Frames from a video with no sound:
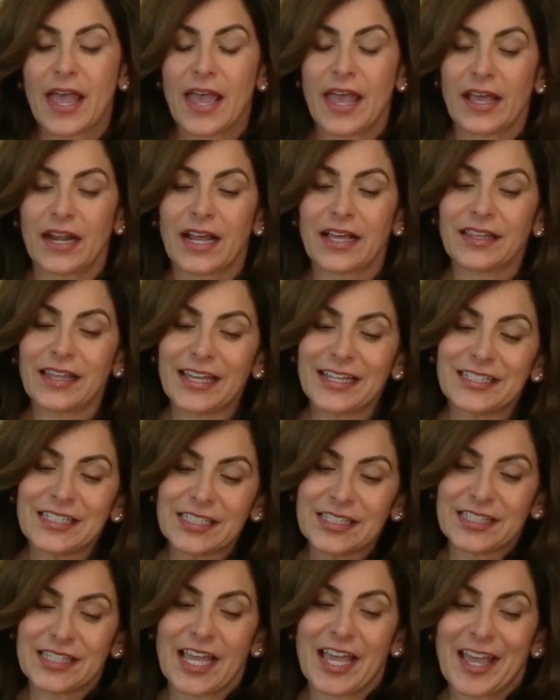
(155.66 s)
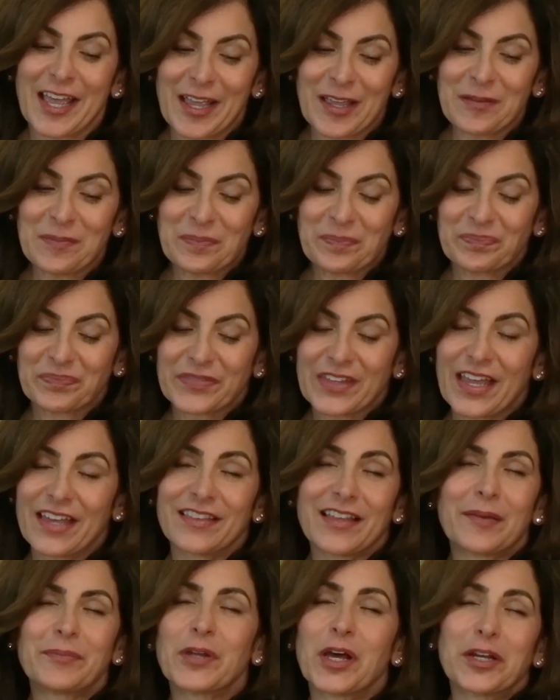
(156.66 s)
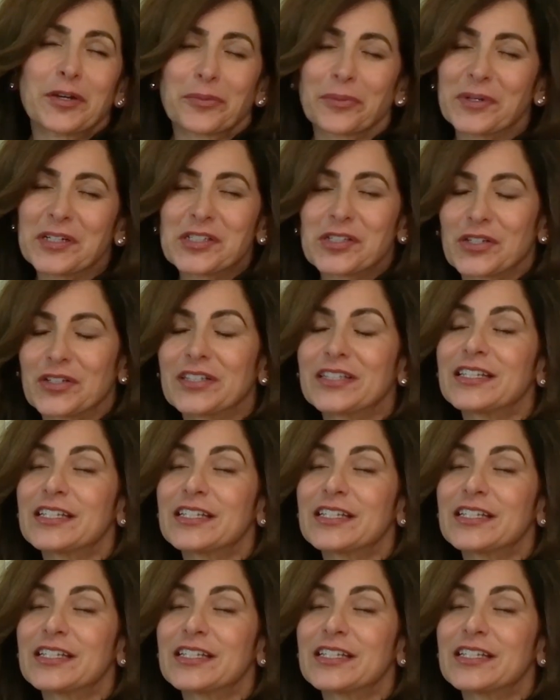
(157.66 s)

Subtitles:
And I like to say, and I'm not original